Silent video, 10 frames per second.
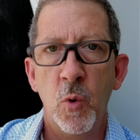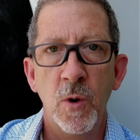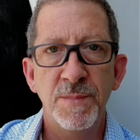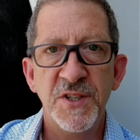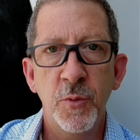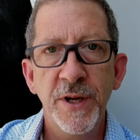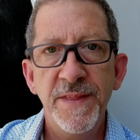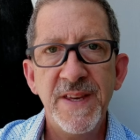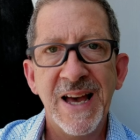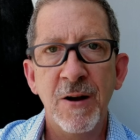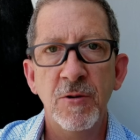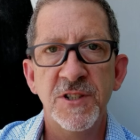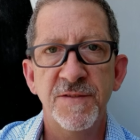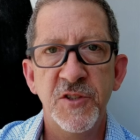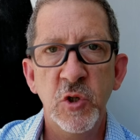or between the
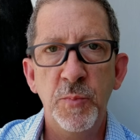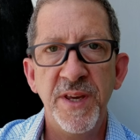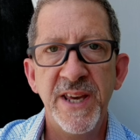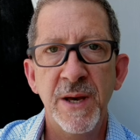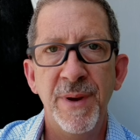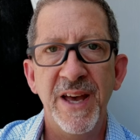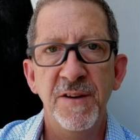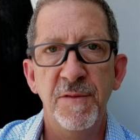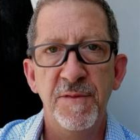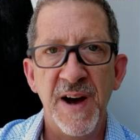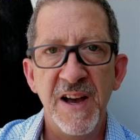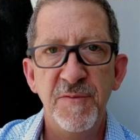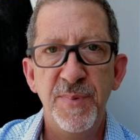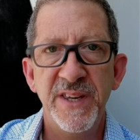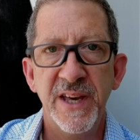hours of 2 p.m. and
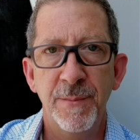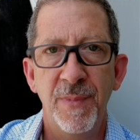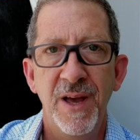5 p.m.